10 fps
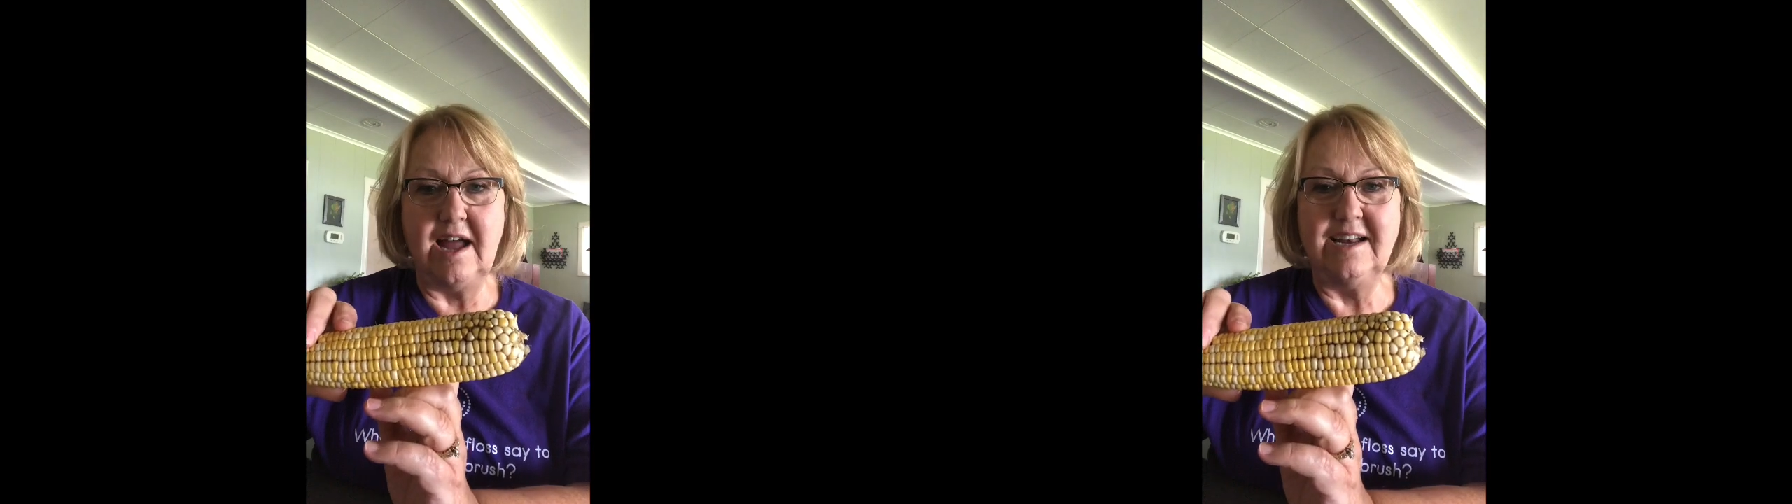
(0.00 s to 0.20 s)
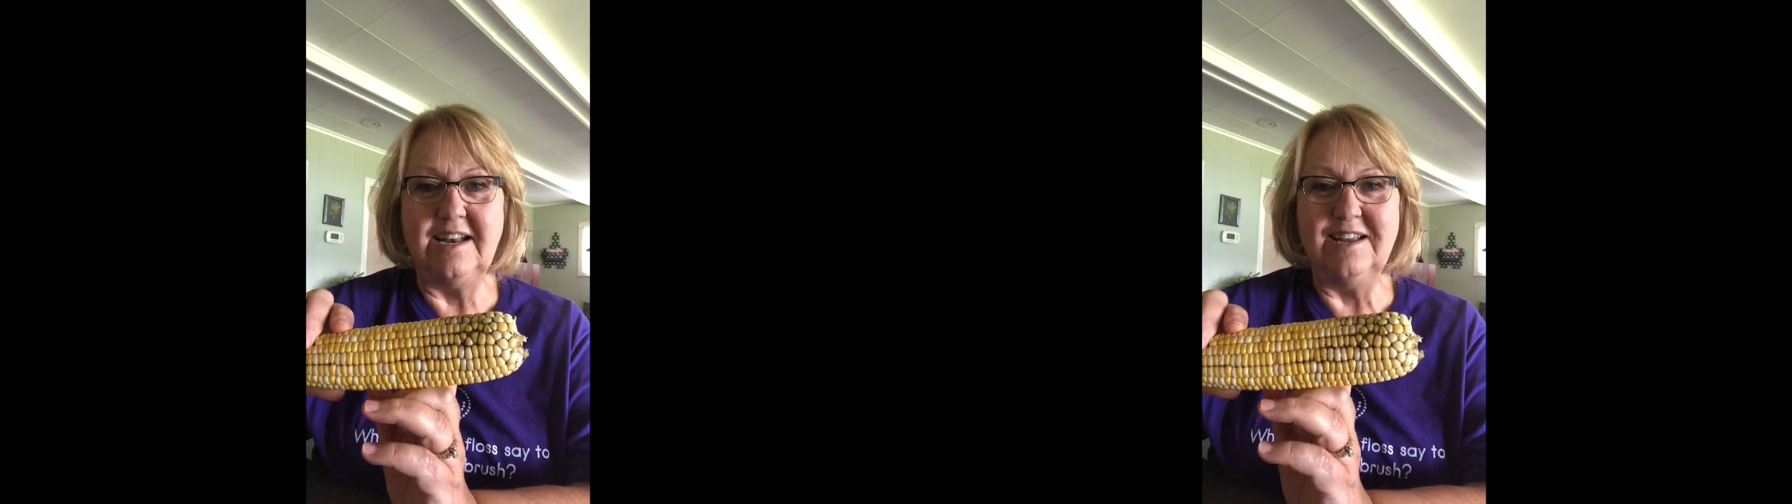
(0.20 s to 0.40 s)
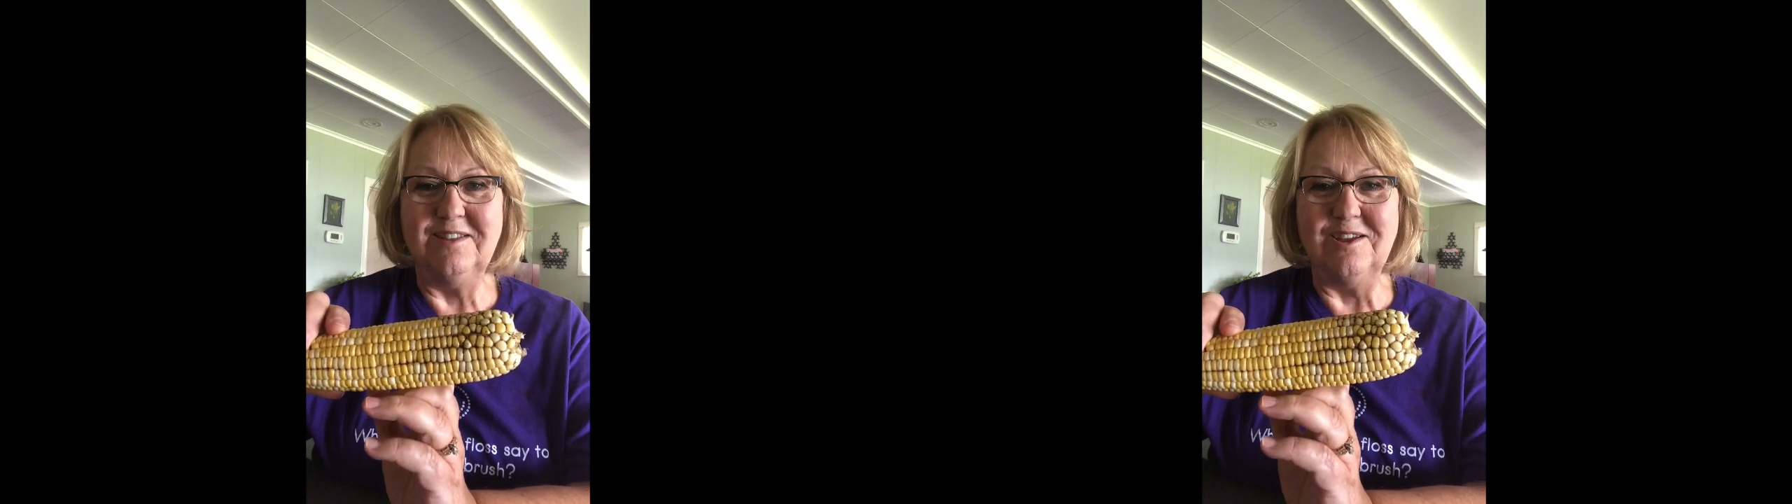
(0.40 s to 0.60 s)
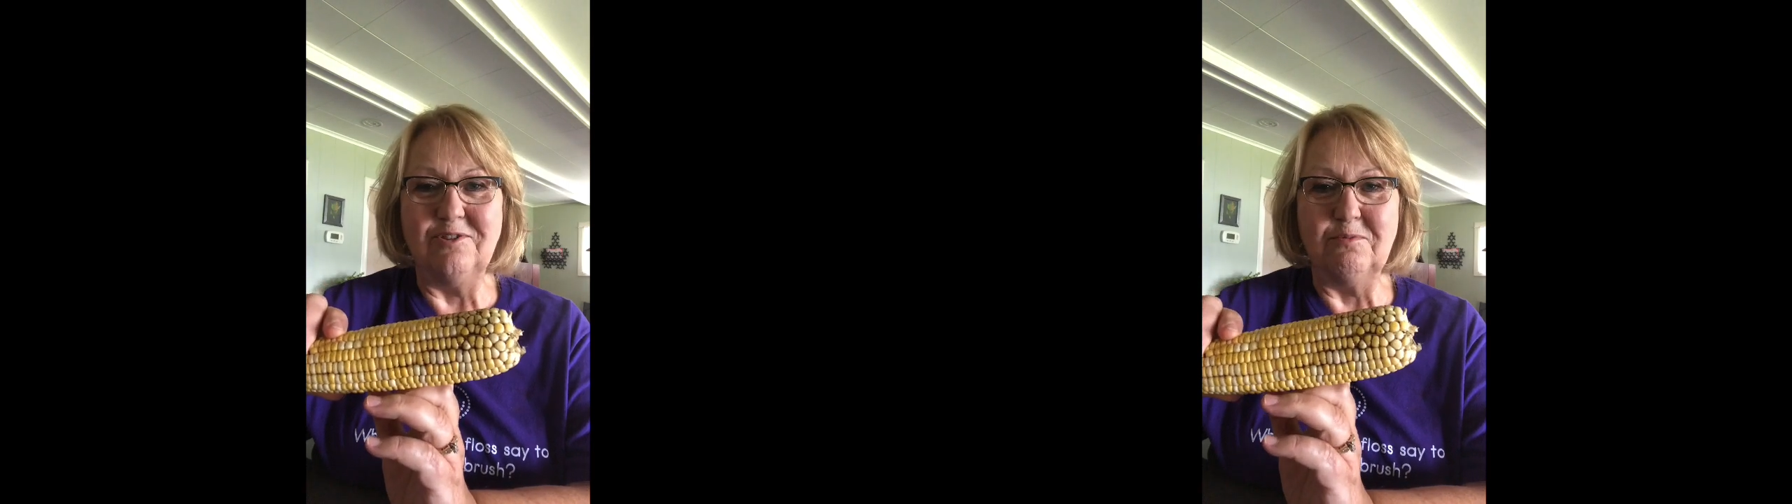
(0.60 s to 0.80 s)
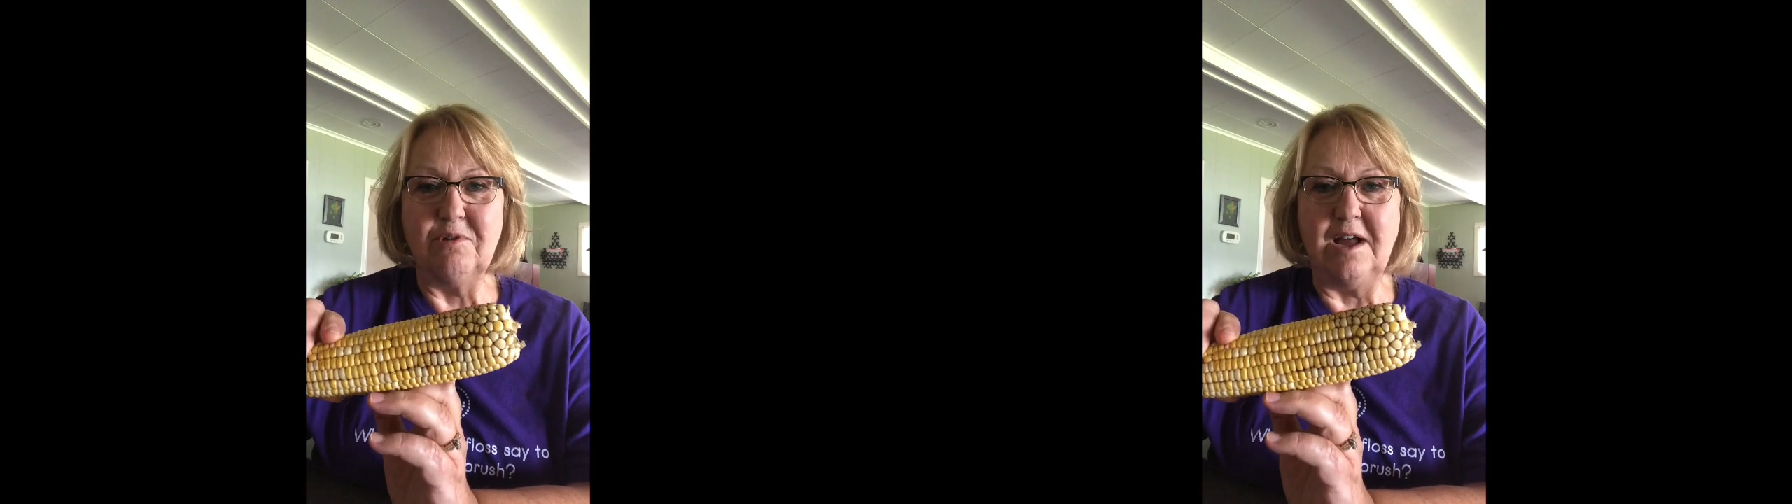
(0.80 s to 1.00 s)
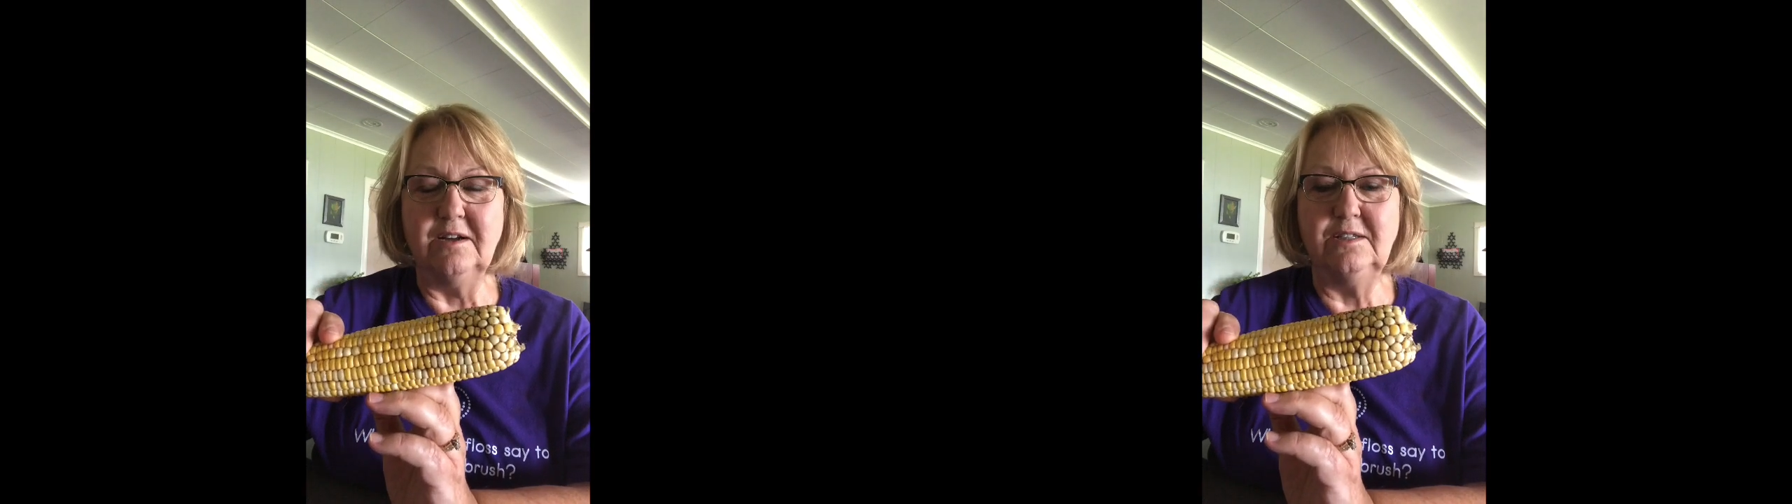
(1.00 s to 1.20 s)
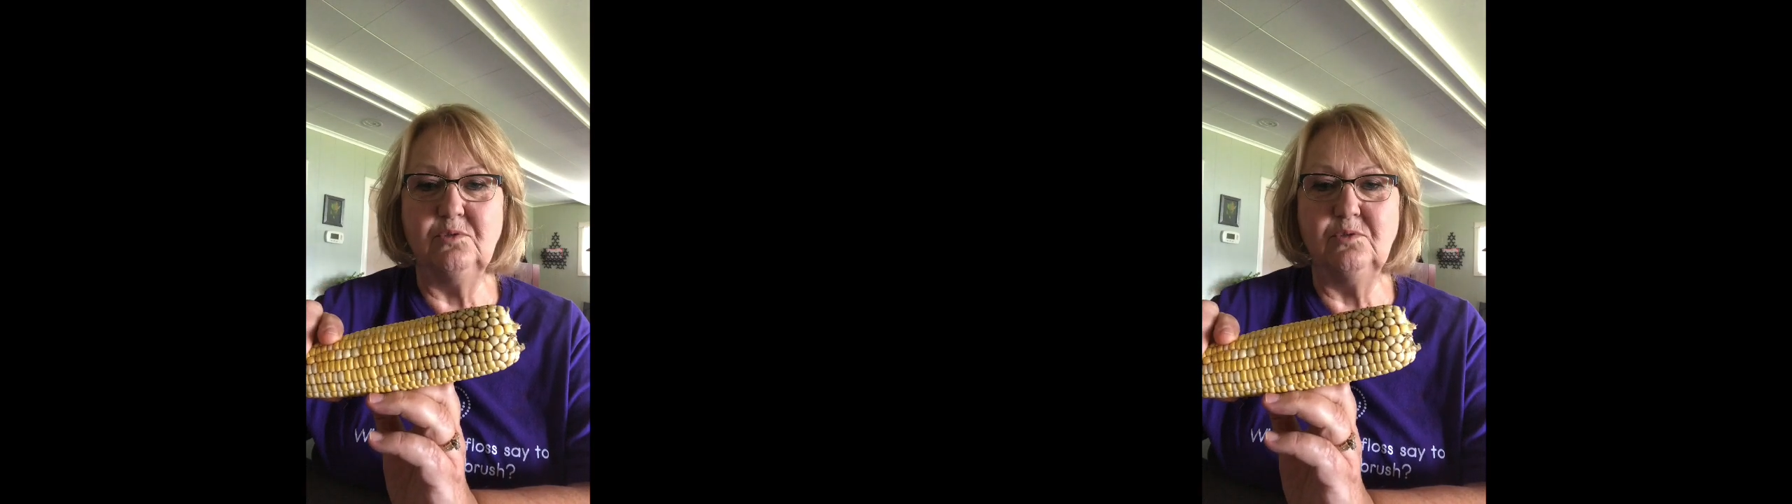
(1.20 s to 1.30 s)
on any of the other products,